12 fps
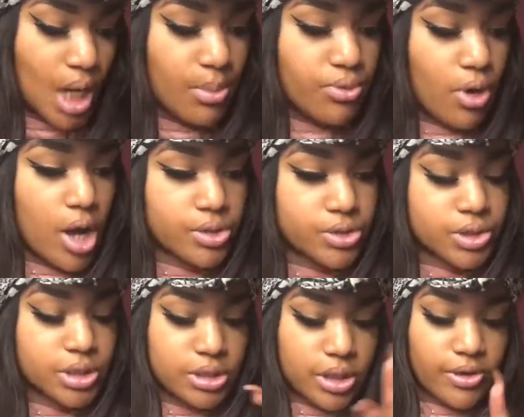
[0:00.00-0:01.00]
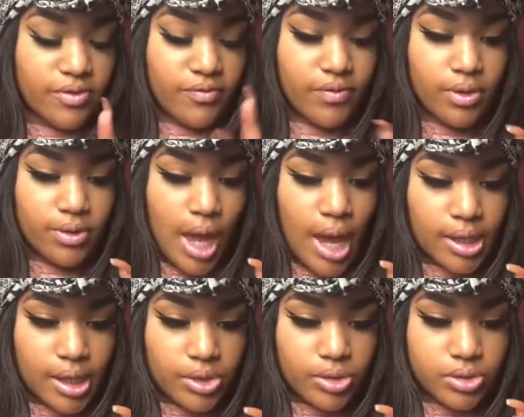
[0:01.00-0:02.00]
bronzers instead of
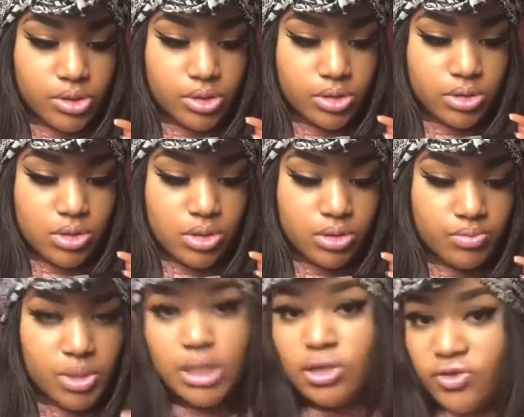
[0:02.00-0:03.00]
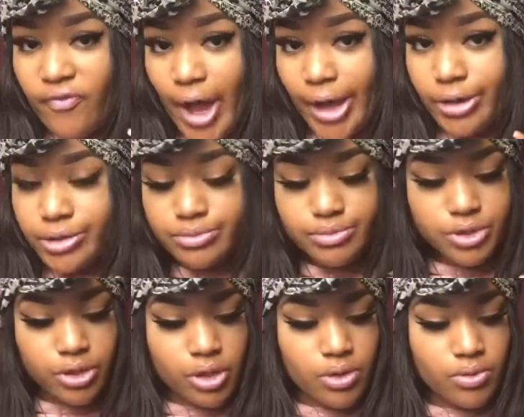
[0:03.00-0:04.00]
highlighters because it's fire,
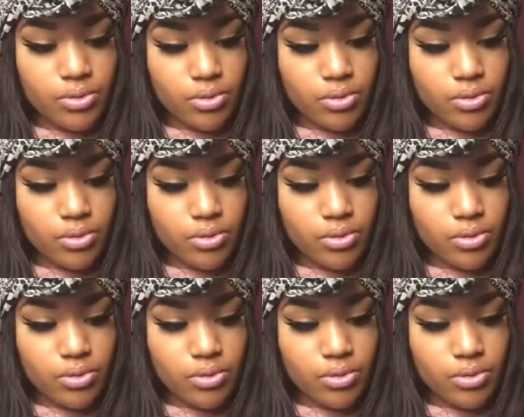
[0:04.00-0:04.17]
you know,